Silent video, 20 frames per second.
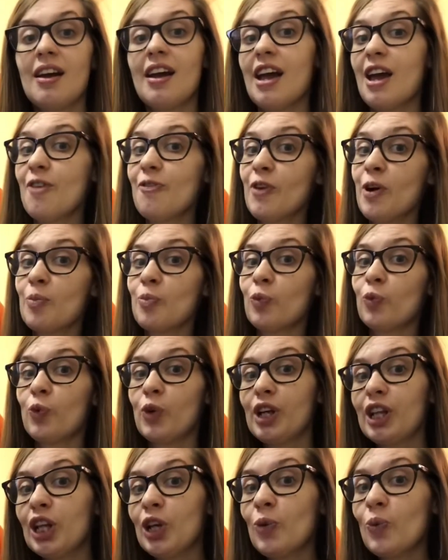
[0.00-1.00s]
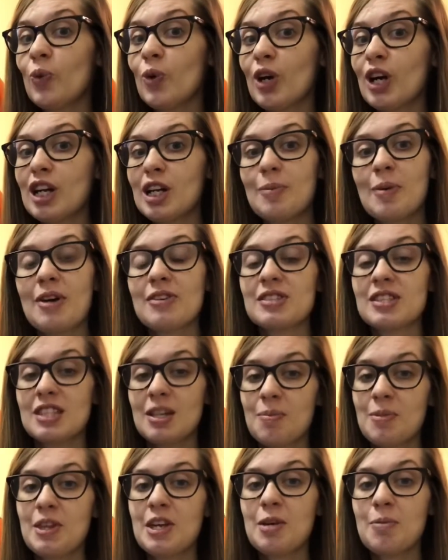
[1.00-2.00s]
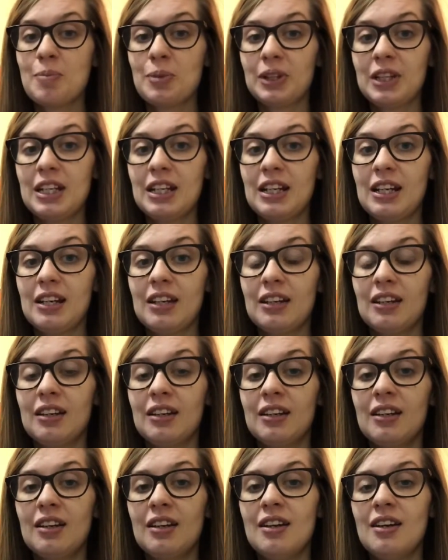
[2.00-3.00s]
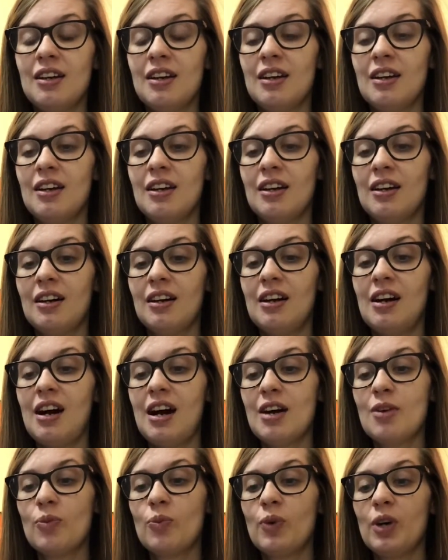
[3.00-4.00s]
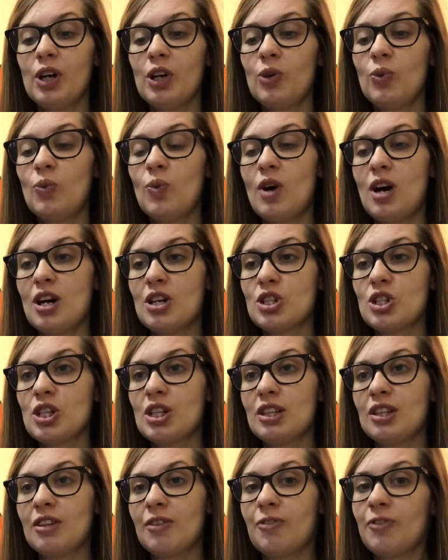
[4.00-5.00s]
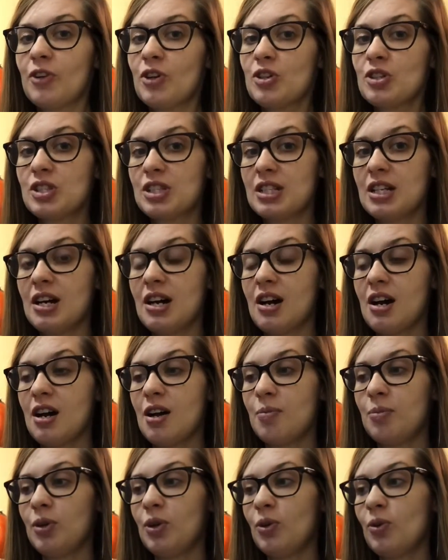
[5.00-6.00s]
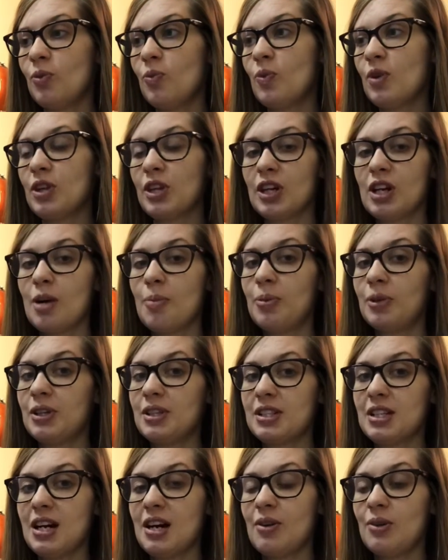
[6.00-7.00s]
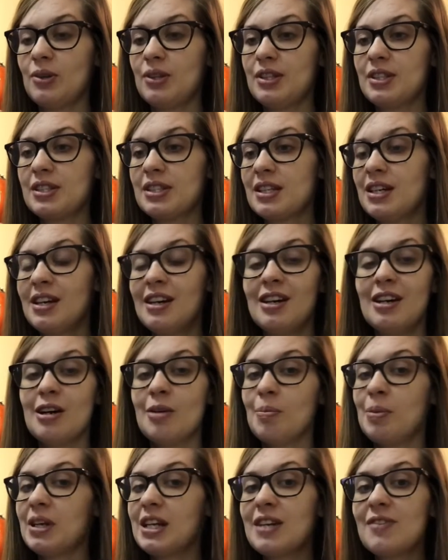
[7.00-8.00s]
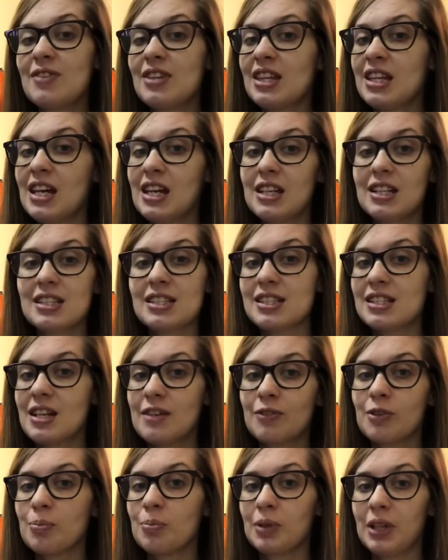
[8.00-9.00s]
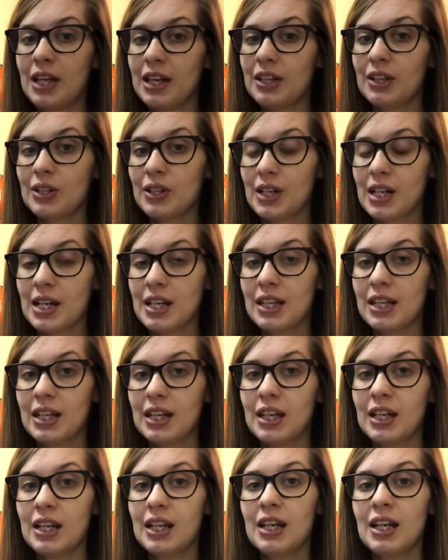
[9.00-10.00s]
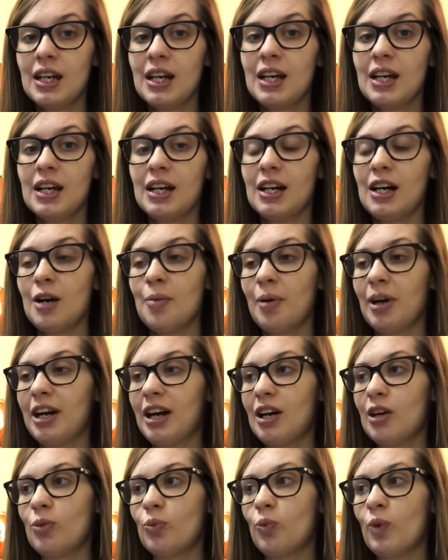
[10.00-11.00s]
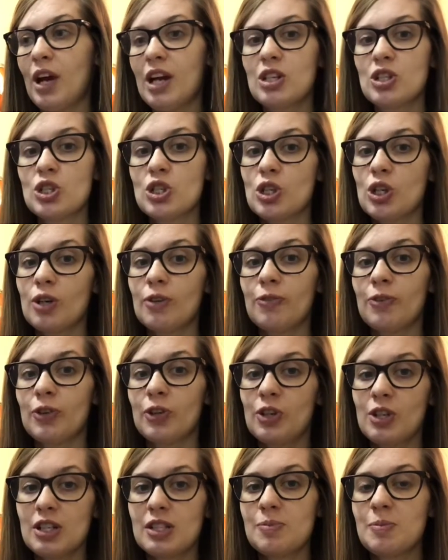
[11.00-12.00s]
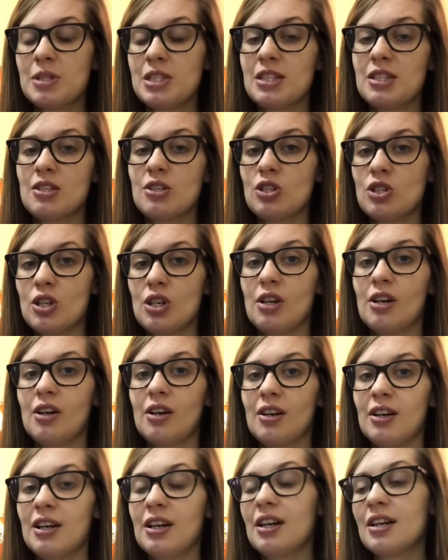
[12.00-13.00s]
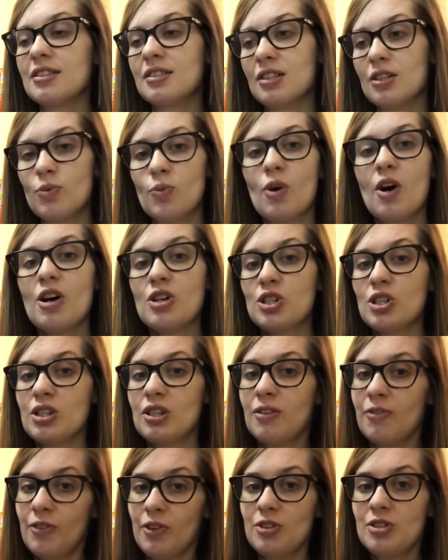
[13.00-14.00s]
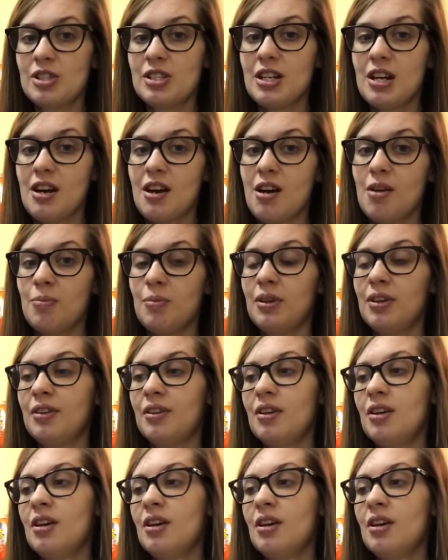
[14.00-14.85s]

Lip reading: If I'm really worried about something bleeding, I will wash it the first time with a couple of towels, but even then it's never bled on anything. I got a red shirt for Christmas this year, and I did wash it the first time